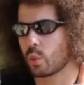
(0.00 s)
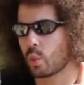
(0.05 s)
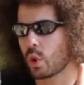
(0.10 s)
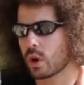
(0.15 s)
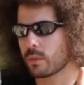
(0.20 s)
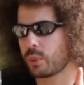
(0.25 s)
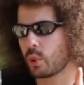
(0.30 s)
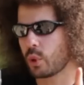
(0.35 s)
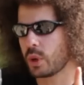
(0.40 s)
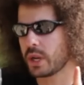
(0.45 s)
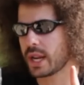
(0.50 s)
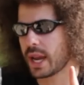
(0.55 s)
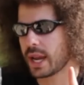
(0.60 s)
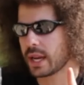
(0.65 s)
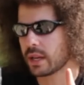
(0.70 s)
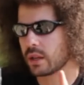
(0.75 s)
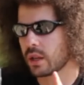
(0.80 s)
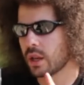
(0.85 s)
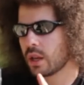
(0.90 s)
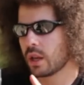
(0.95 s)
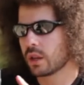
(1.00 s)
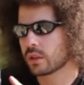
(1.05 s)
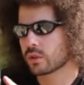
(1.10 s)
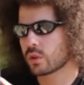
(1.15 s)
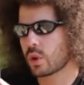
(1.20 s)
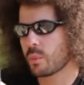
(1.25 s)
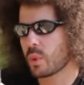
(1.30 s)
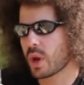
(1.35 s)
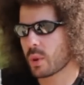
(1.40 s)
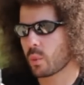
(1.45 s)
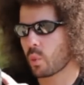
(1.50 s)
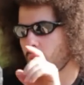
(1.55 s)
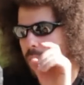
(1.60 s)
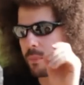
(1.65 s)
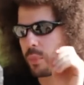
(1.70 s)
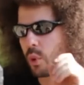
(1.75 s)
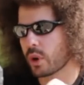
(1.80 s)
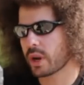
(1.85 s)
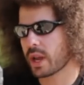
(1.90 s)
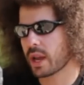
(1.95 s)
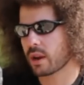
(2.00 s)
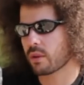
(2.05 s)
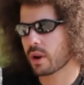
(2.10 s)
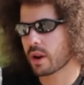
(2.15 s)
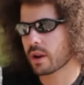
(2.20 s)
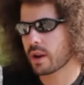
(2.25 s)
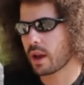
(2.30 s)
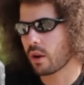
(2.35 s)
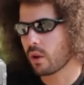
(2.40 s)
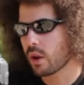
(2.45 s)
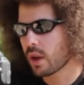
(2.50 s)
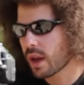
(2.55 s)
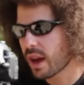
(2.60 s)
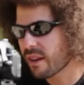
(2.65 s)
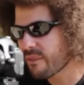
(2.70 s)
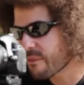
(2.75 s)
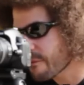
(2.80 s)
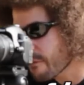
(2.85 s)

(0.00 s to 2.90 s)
at 1.8. So I'm at 1.8 right now. I'm